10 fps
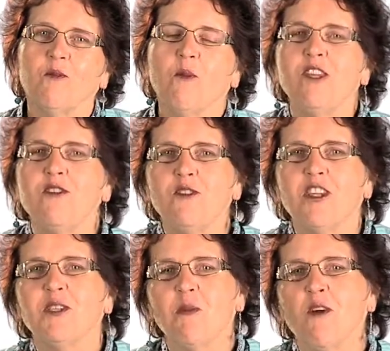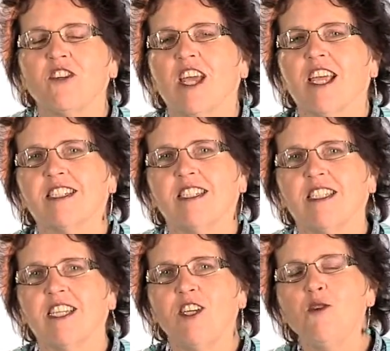When you do this project,
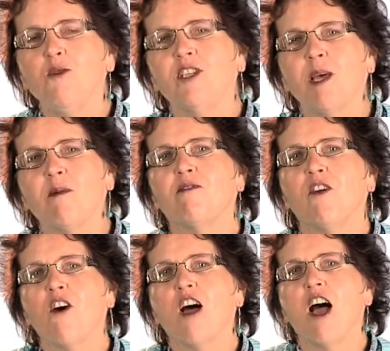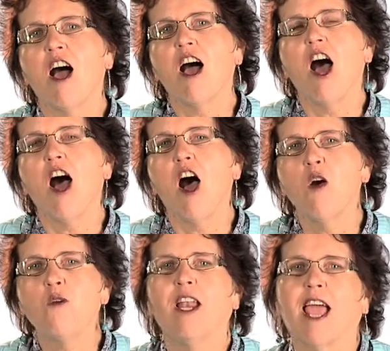use some of your
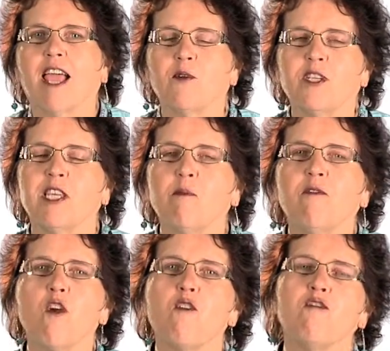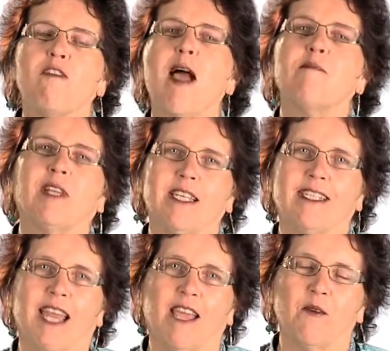own language, some of your
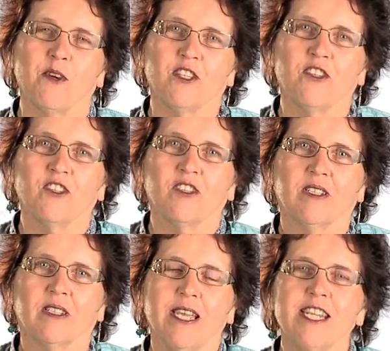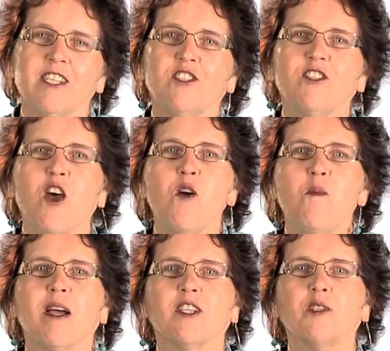family's language. It's so
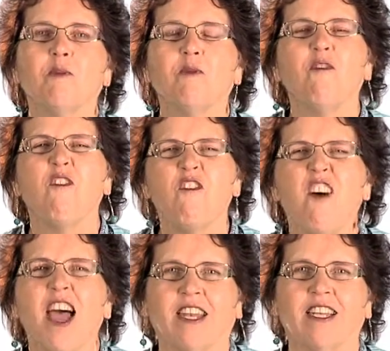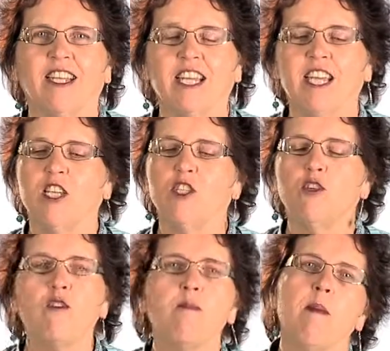much fun
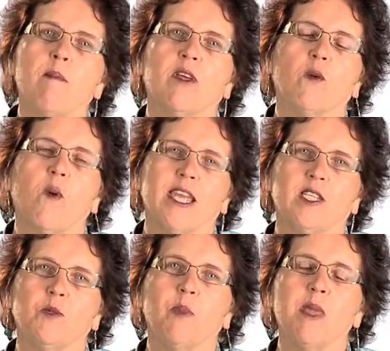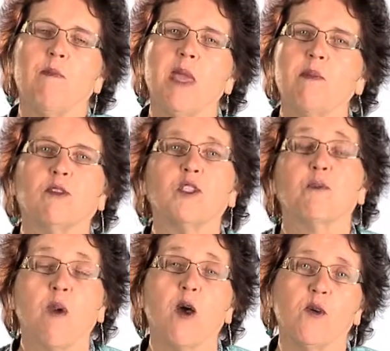to remember the way people
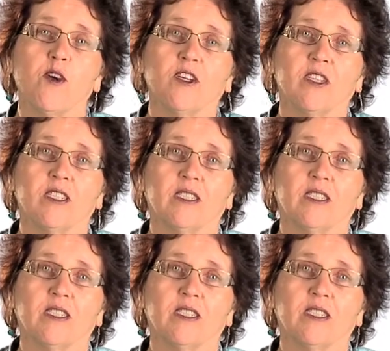spoke.